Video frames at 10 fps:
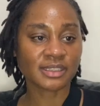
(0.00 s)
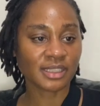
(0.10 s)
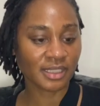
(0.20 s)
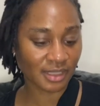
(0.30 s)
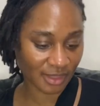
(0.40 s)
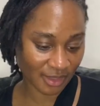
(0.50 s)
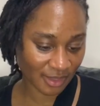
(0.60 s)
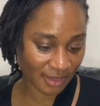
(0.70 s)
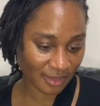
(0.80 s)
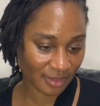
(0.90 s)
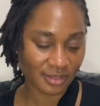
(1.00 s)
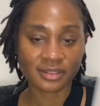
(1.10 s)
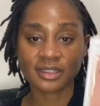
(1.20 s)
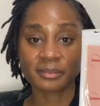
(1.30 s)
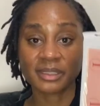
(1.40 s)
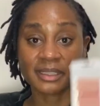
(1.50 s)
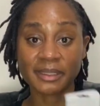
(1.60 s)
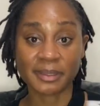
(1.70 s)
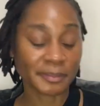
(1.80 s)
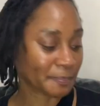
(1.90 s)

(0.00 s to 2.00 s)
the, let me look at that.